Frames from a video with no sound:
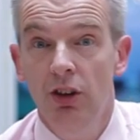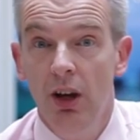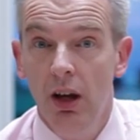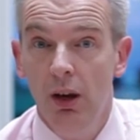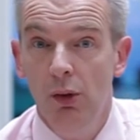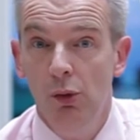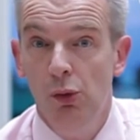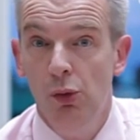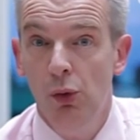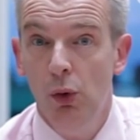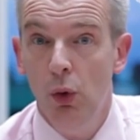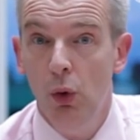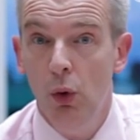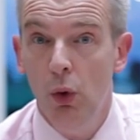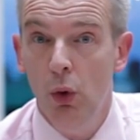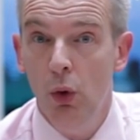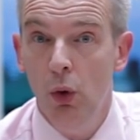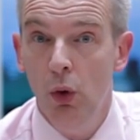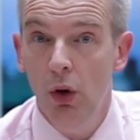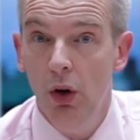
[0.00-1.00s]
it
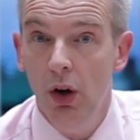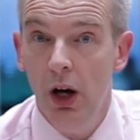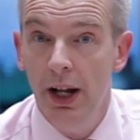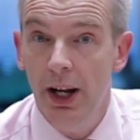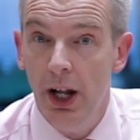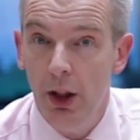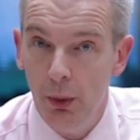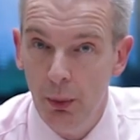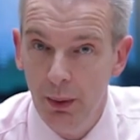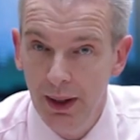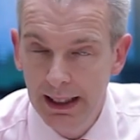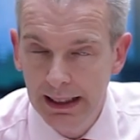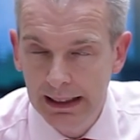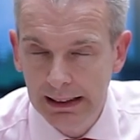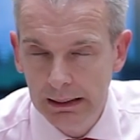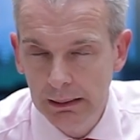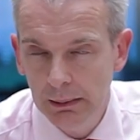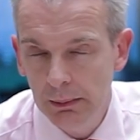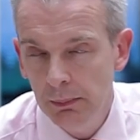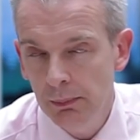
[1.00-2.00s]
for another week.
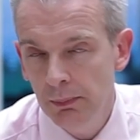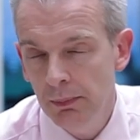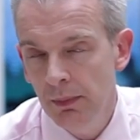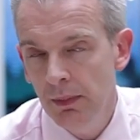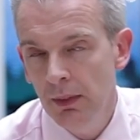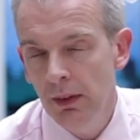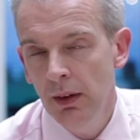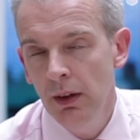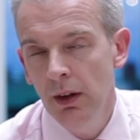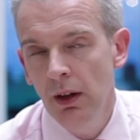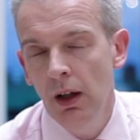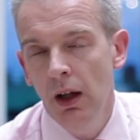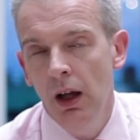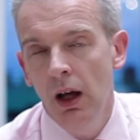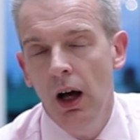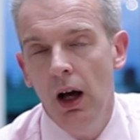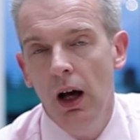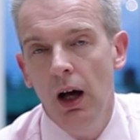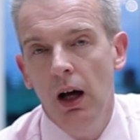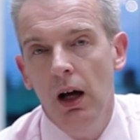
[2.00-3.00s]

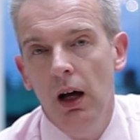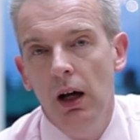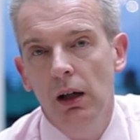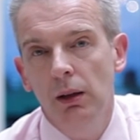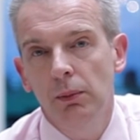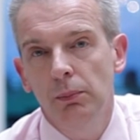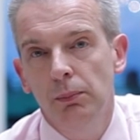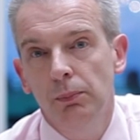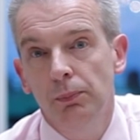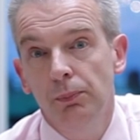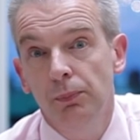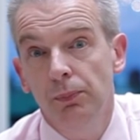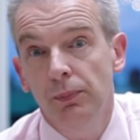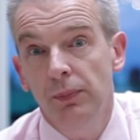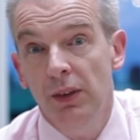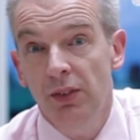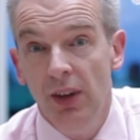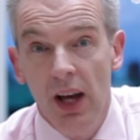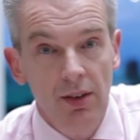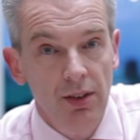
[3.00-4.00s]
Um,
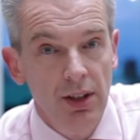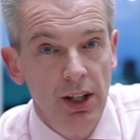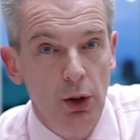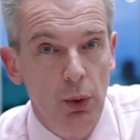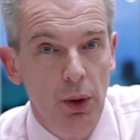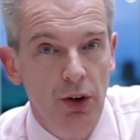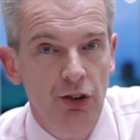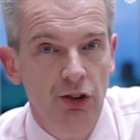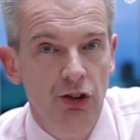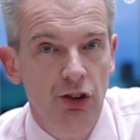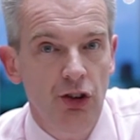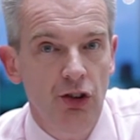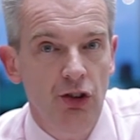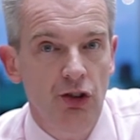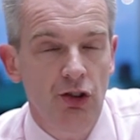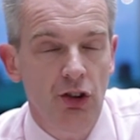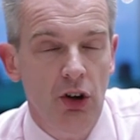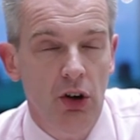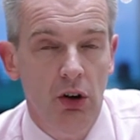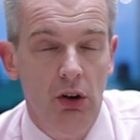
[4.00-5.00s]
if you have any
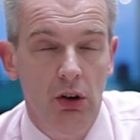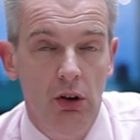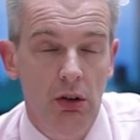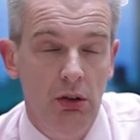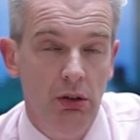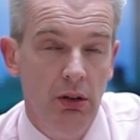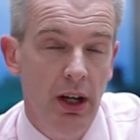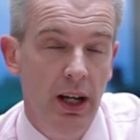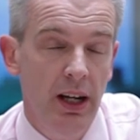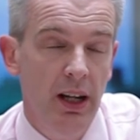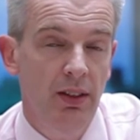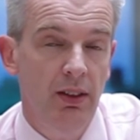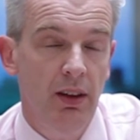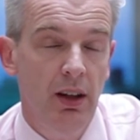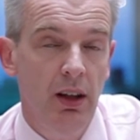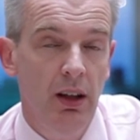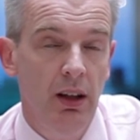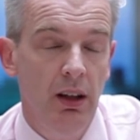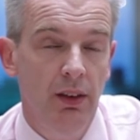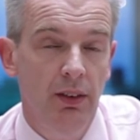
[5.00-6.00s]
questions on
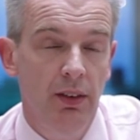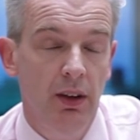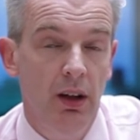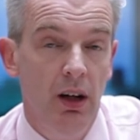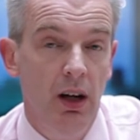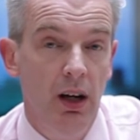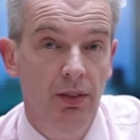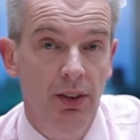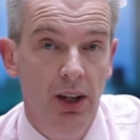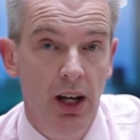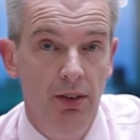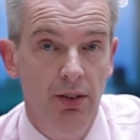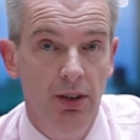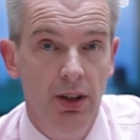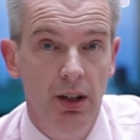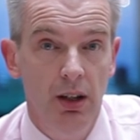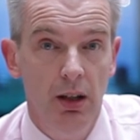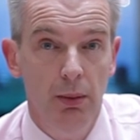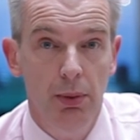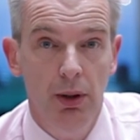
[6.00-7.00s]
anything that I've covered
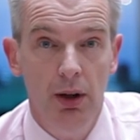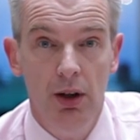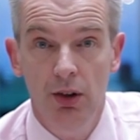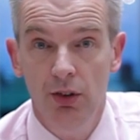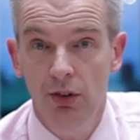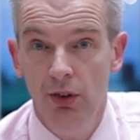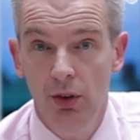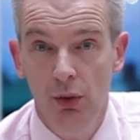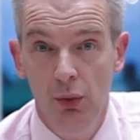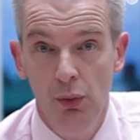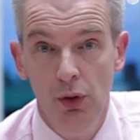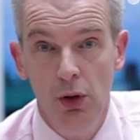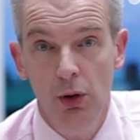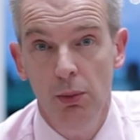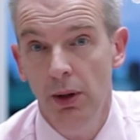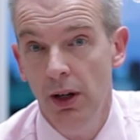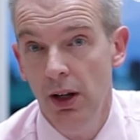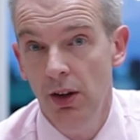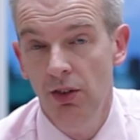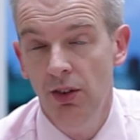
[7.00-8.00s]
in the past few
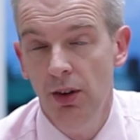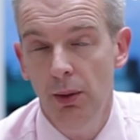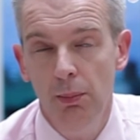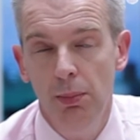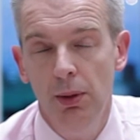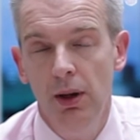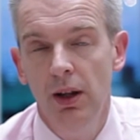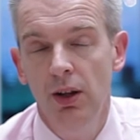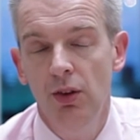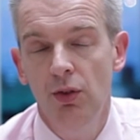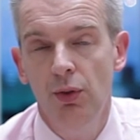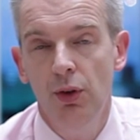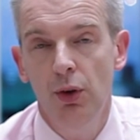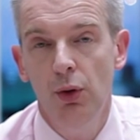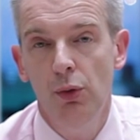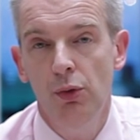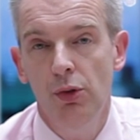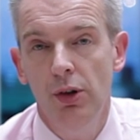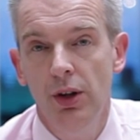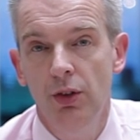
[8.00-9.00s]
minutes, then please feel
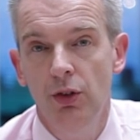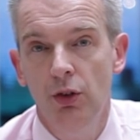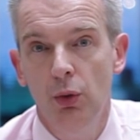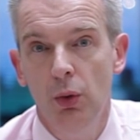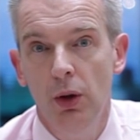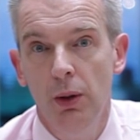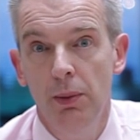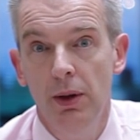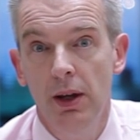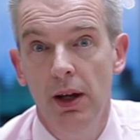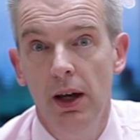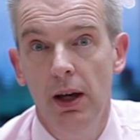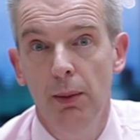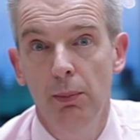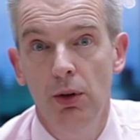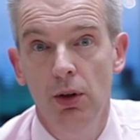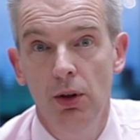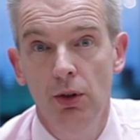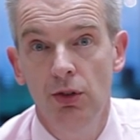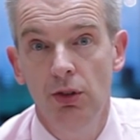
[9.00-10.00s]
free to tweet me at
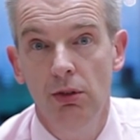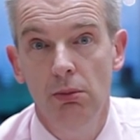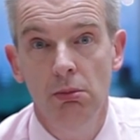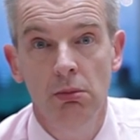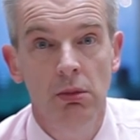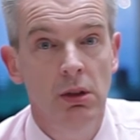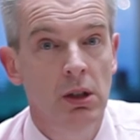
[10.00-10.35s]
mhewson